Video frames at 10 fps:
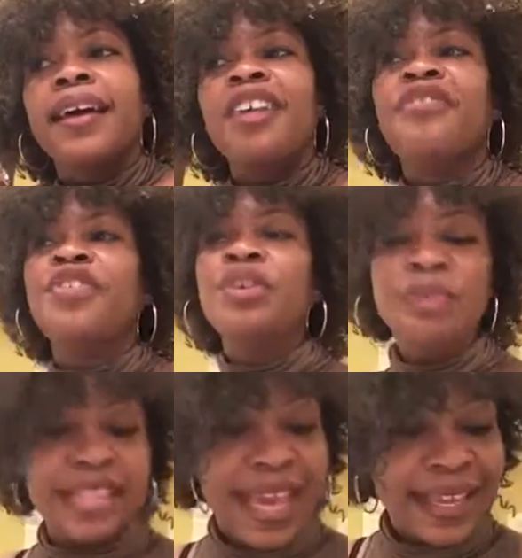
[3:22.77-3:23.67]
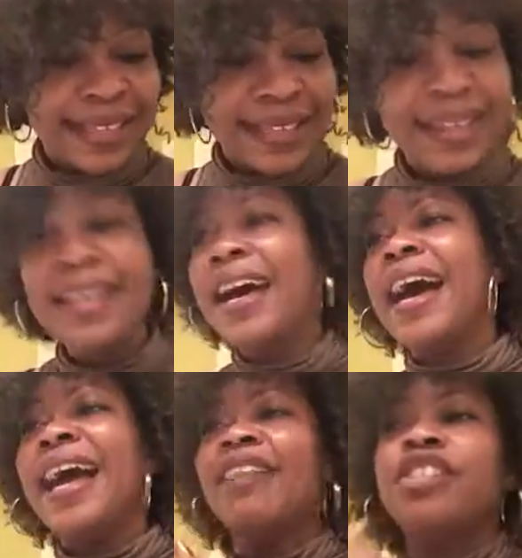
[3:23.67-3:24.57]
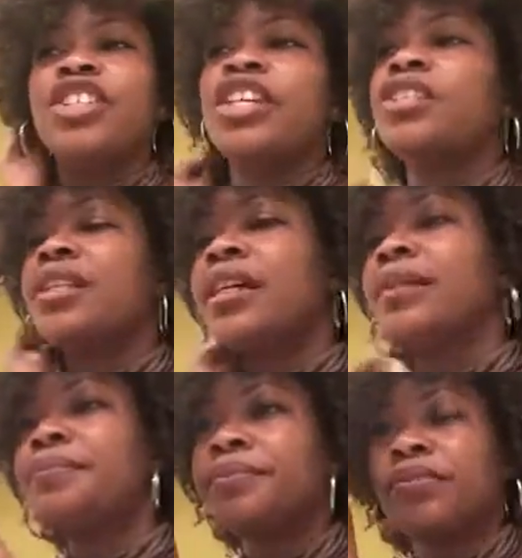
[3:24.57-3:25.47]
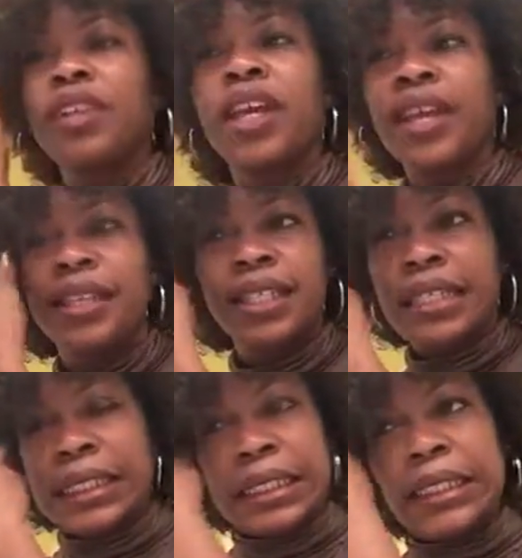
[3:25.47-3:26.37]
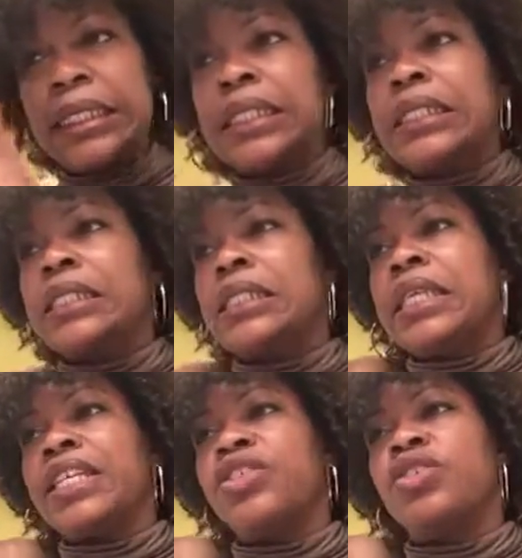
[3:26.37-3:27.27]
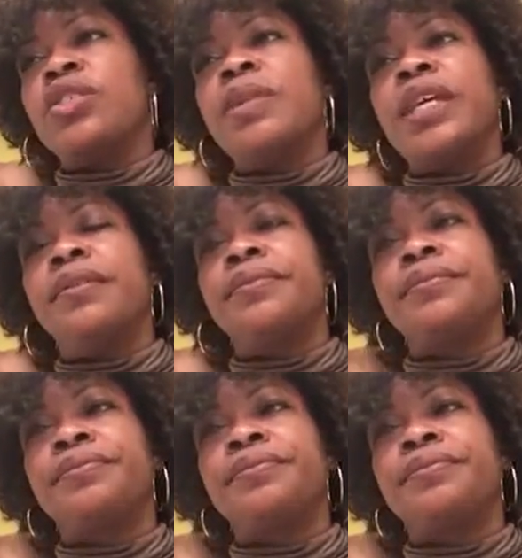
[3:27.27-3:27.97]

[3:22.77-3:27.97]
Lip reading: a few days. I have to change it up, okay? Because it's just, that's just me.